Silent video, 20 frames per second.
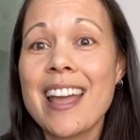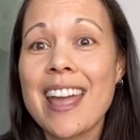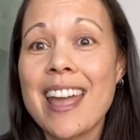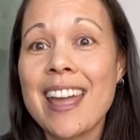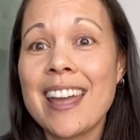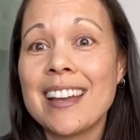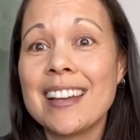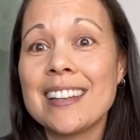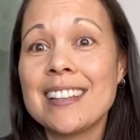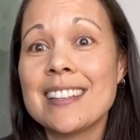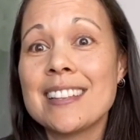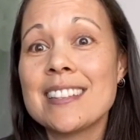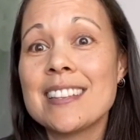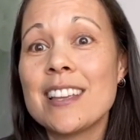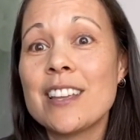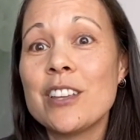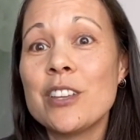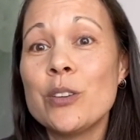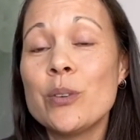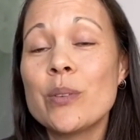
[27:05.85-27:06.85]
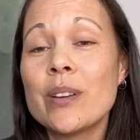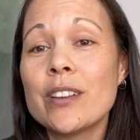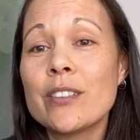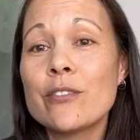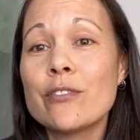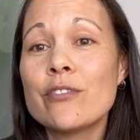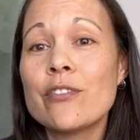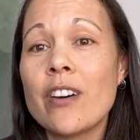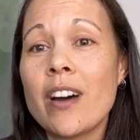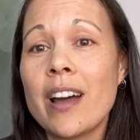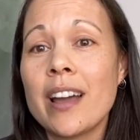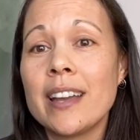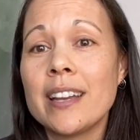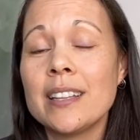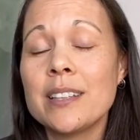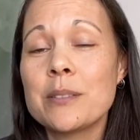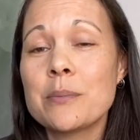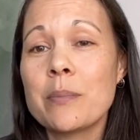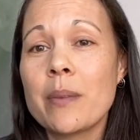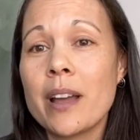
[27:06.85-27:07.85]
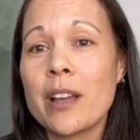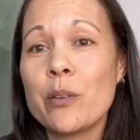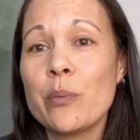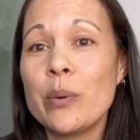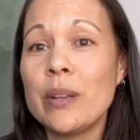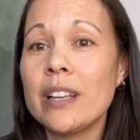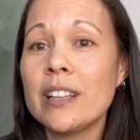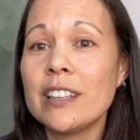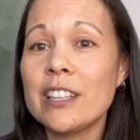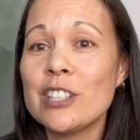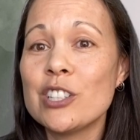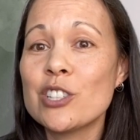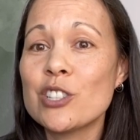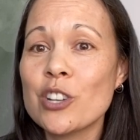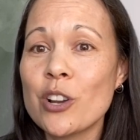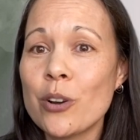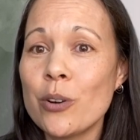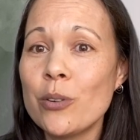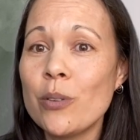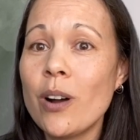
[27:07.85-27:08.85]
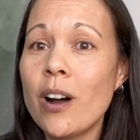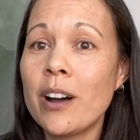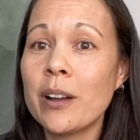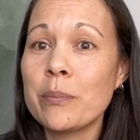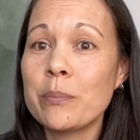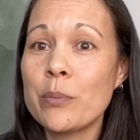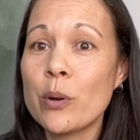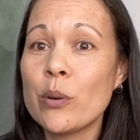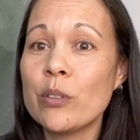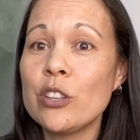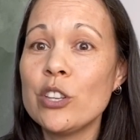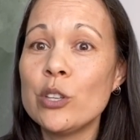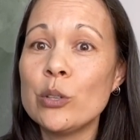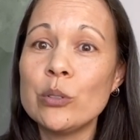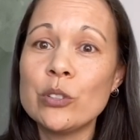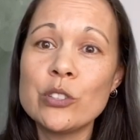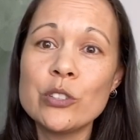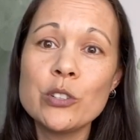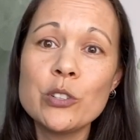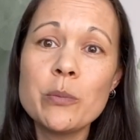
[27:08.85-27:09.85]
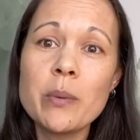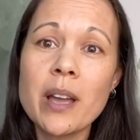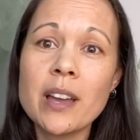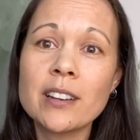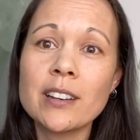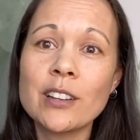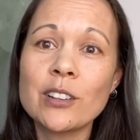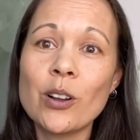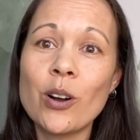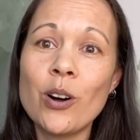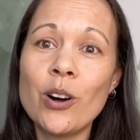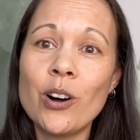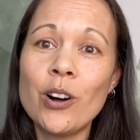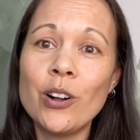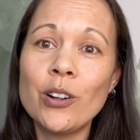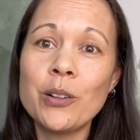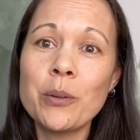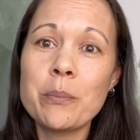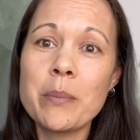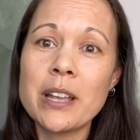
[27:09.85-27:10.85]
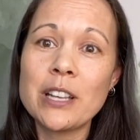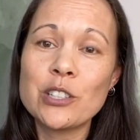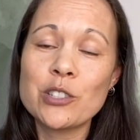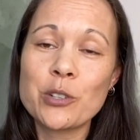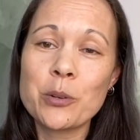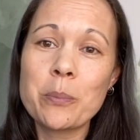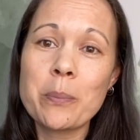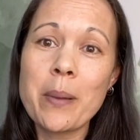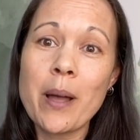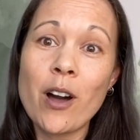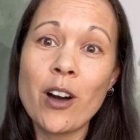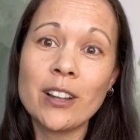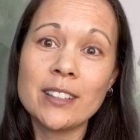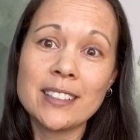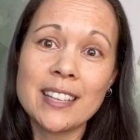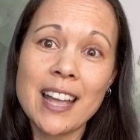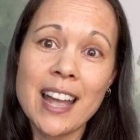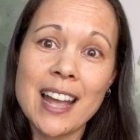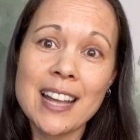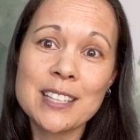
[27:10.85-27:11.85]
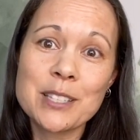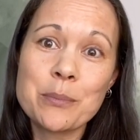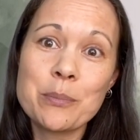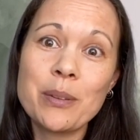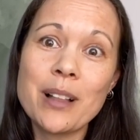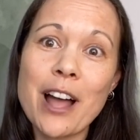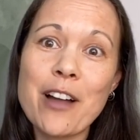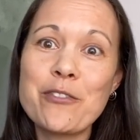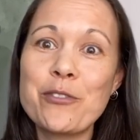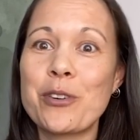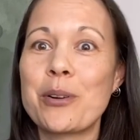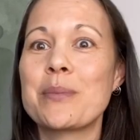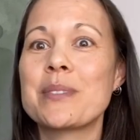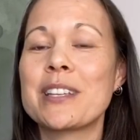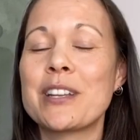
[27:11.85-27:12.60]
And you can find my weekly show on both YouTube and on all major podcast platforms.